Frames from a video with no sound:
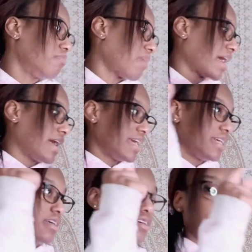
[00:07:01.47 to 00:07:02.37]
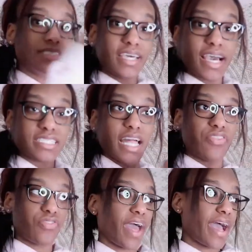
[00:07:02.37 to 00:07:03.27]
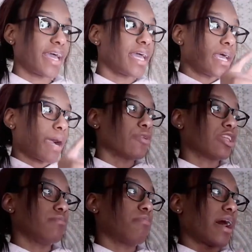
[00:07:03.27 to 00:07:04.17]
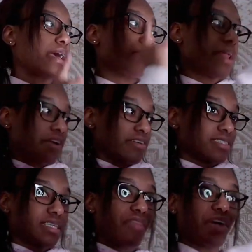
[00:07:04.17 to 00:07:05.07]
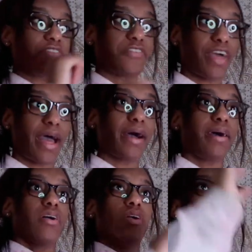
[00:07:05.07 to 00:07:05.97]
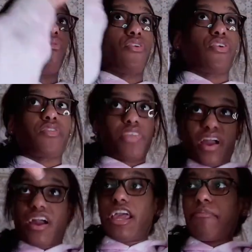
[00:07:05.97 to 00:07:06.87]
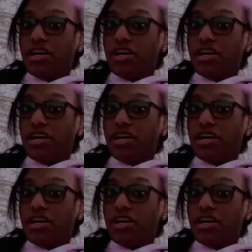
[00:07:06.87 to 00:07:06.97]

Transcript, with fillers: my desk. after that, I'm gonna do my mattress And after that, what's over there in